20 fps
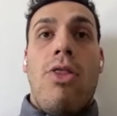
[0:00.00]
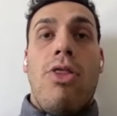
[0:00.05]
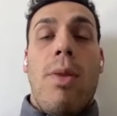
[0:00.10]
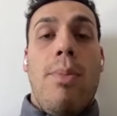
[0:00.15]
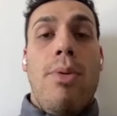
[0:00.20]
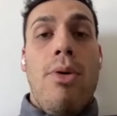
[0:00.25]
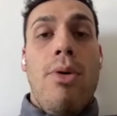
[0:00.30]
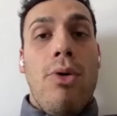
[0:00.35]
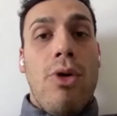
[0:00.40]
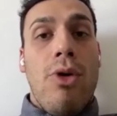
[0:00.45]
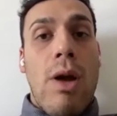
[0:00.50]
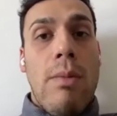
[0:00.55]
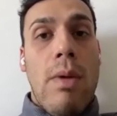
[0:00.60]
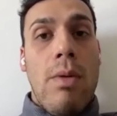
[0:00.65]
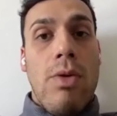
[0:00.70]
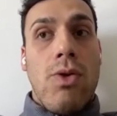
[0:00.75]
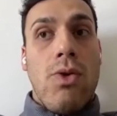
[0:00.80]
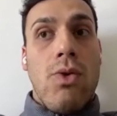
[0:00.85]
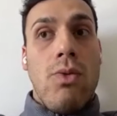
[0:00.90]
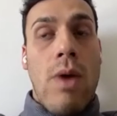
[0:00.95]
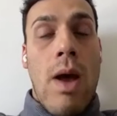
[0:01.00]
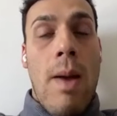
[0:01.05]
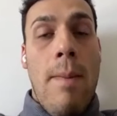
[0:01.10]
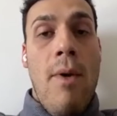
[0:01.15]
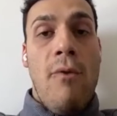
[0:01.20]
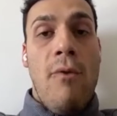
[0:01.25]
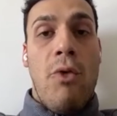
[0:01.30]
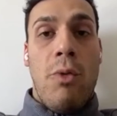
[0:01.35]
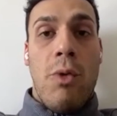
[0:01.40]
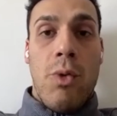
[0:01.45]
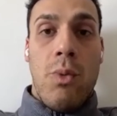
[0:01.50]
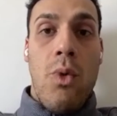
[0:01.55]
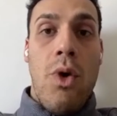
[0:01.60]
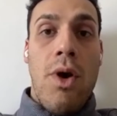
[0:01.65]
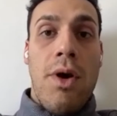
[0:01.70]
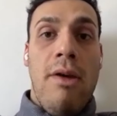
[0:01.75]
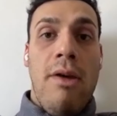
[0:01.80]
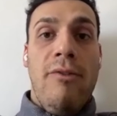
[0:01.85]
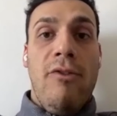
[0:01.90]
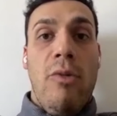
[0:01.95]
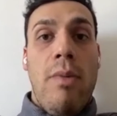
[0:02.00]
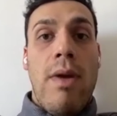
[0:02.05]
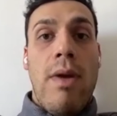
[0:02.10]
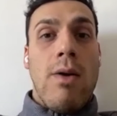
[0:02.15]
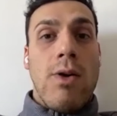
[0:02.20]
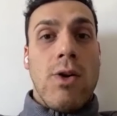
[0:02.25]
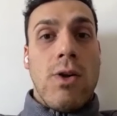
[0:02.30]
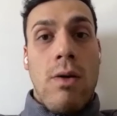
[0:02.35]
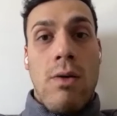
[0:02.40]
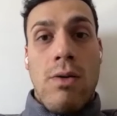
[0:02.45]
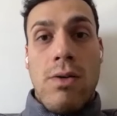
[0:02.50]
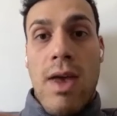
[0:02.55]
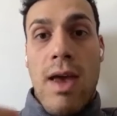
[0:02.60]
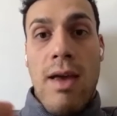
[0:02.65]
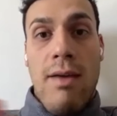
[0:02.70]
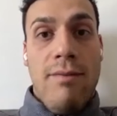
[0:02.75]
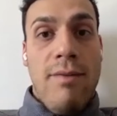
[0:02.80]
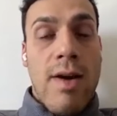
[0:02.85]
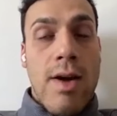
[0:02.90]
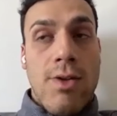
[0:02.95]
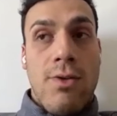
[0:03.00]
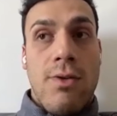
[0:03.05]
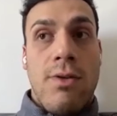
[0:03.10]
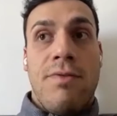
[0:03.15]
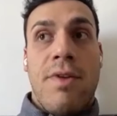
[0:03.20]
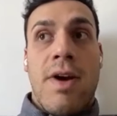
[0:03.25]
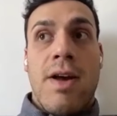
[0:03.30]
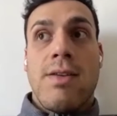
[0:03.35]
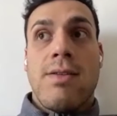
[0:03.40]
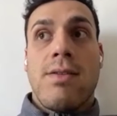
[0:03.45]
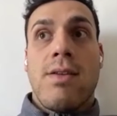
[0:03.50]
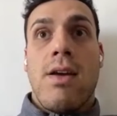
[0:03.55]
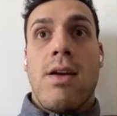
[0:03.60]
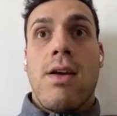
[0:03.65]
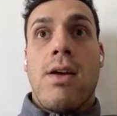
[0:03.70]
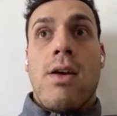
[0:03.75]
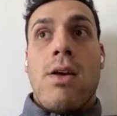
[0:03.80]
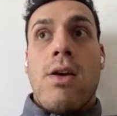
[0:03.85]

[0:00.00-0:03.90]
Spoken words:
The program at Milford was working for me. I was getting faster and faster.